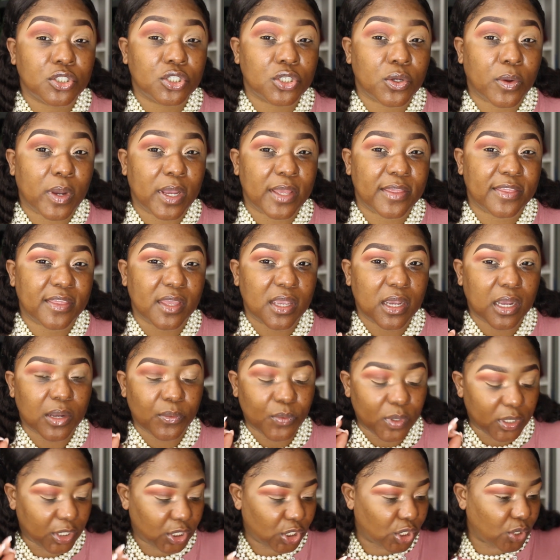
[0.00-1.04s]
So I think I
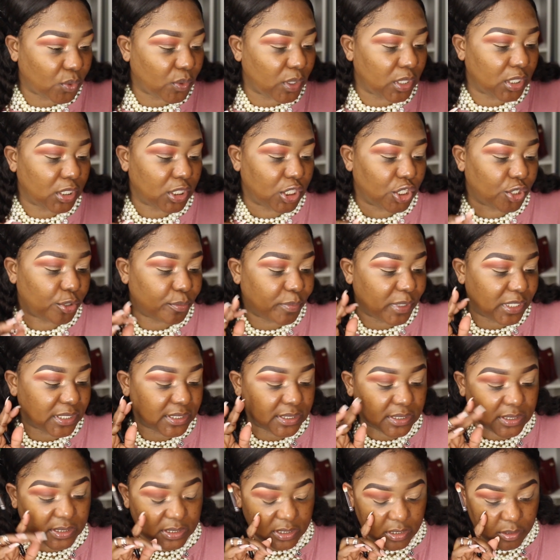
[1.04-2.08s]
want to go a little
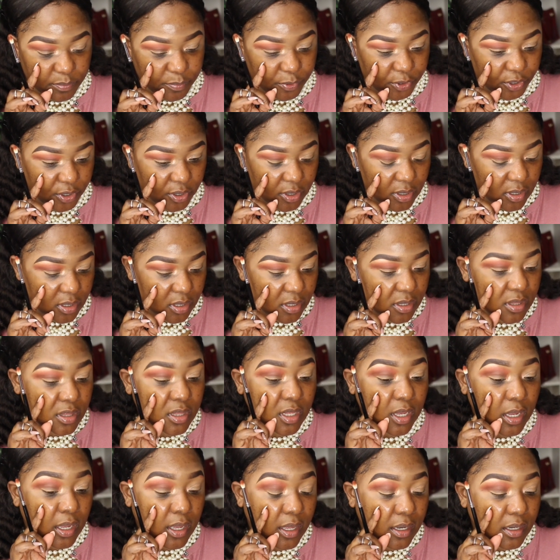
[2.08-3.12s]
bit deeper
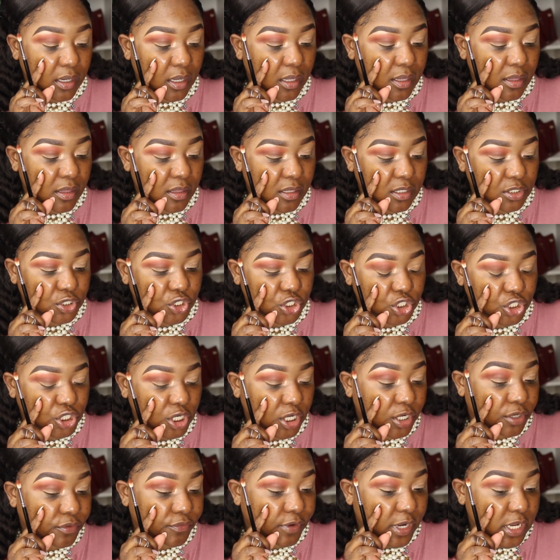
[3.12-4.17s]
than this
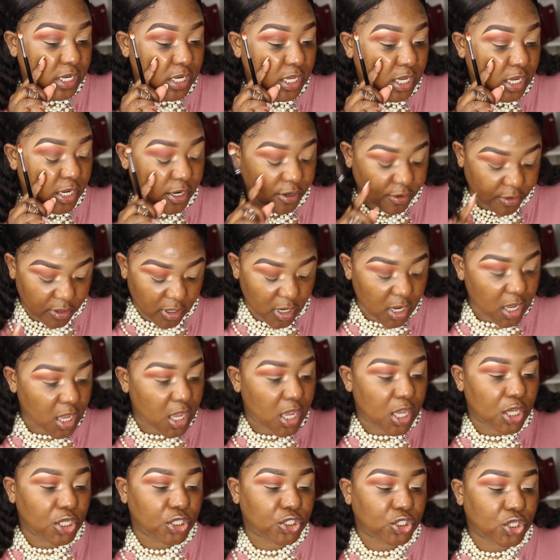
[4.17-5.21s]
shade right here.
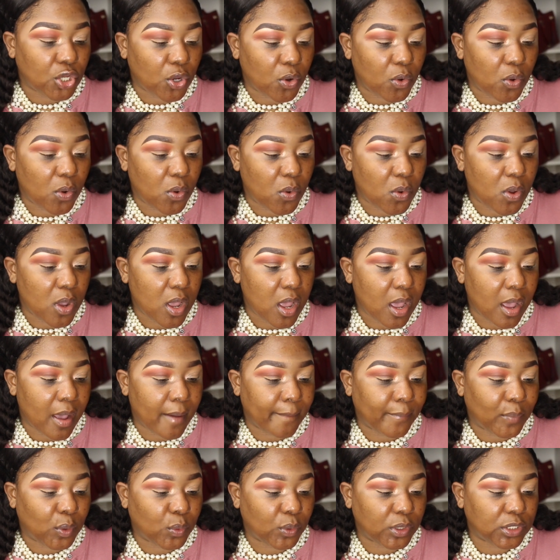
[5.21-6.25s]
So
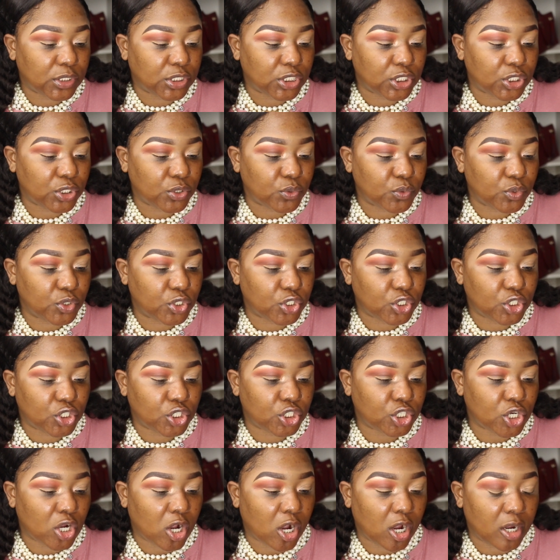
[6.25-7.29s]
I'm going to use
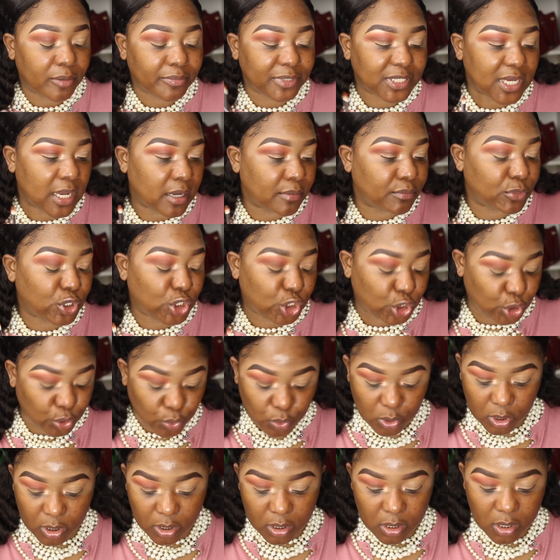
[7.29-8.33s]
Charmed, I'm
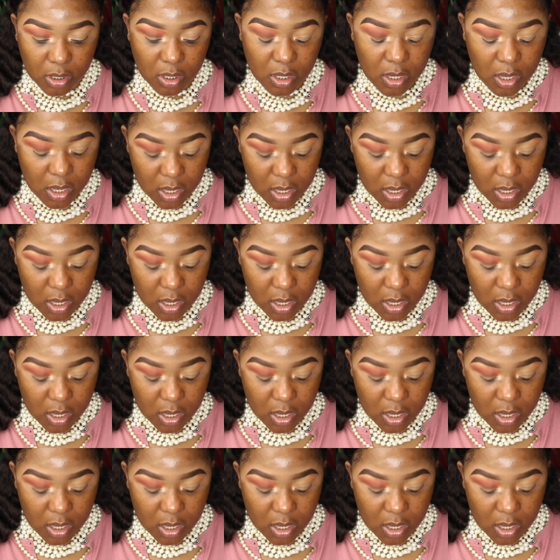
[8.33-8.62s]
sure.